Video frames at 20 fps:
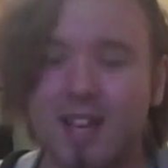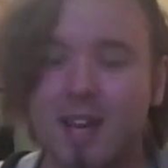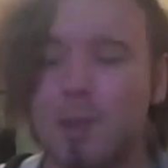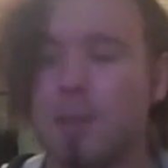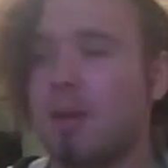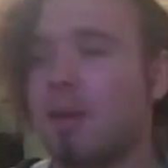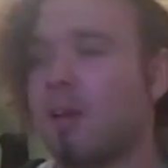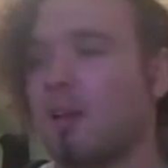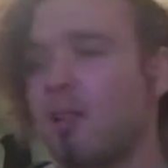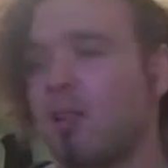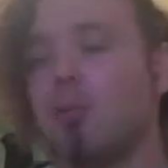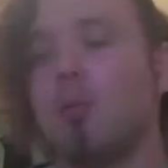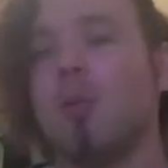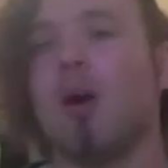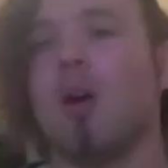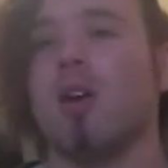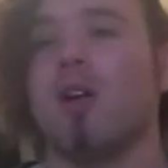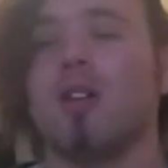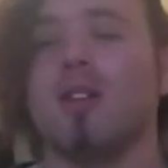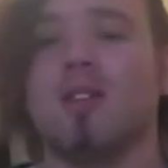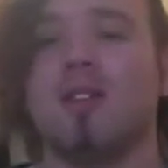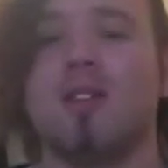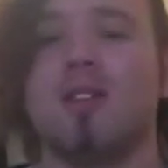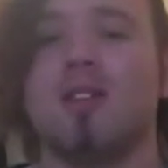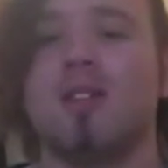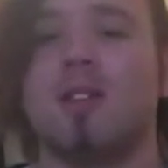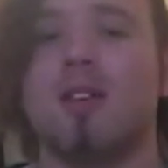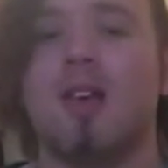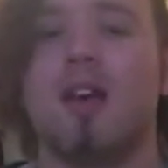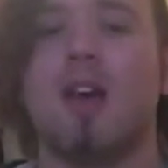I mean, come on, I
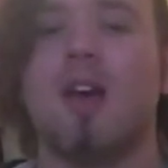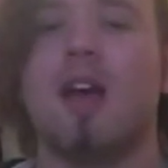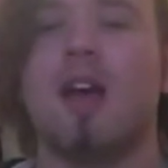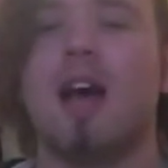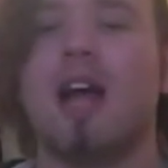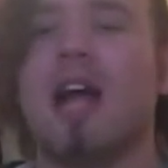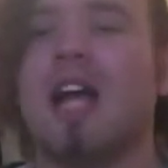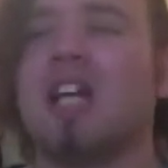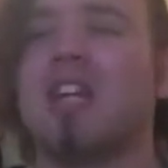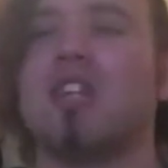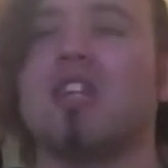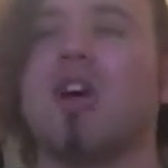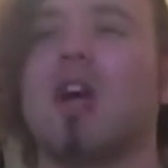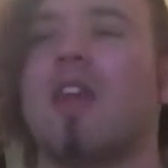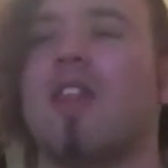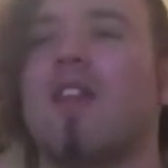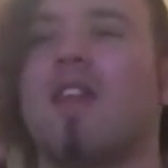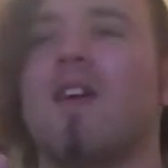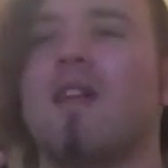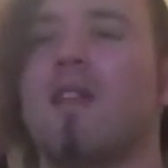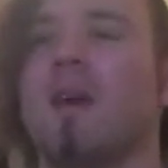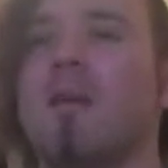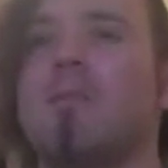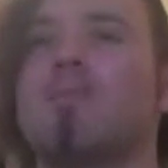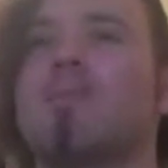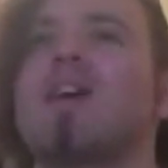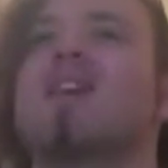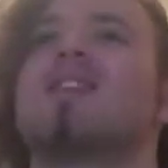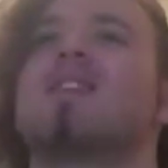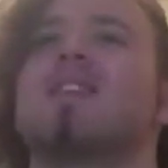think that
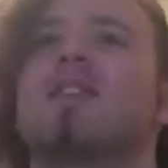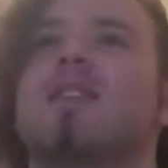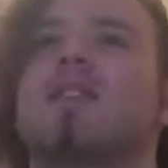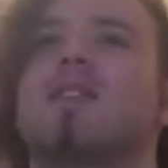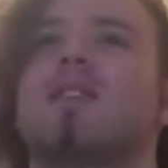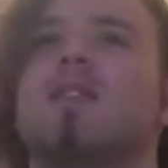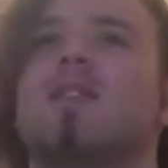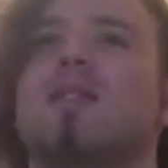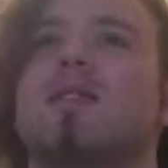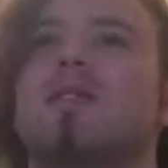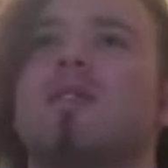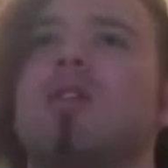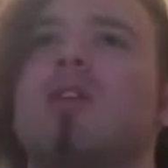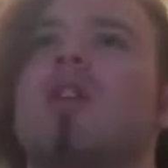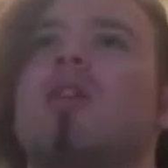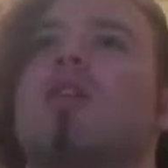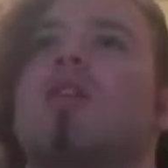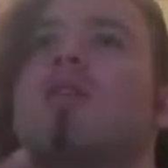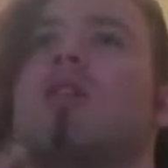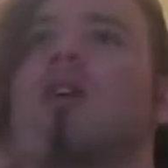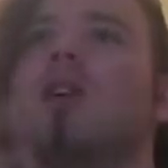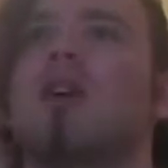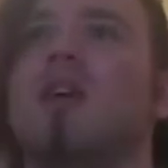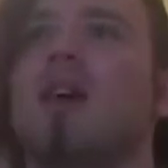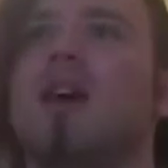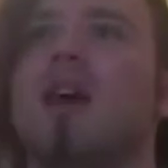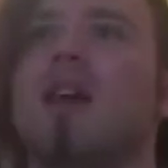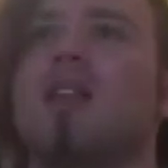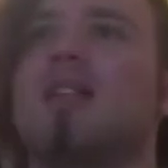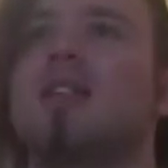branding's not
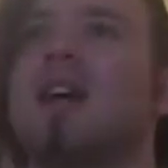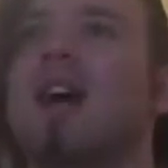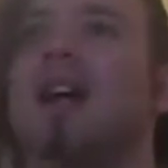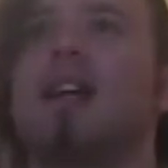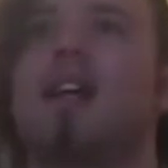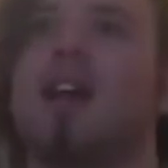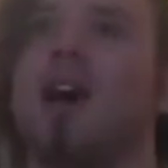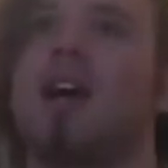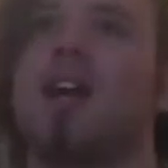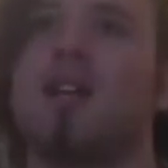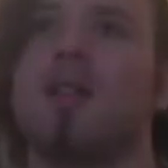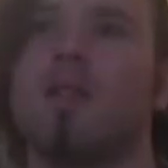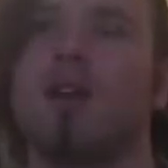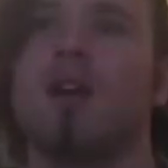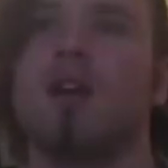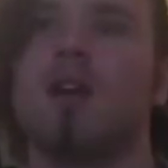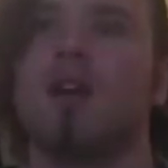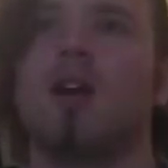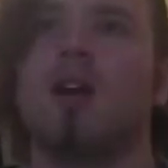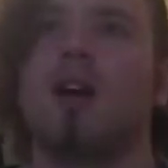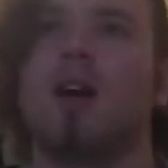entirely accurate.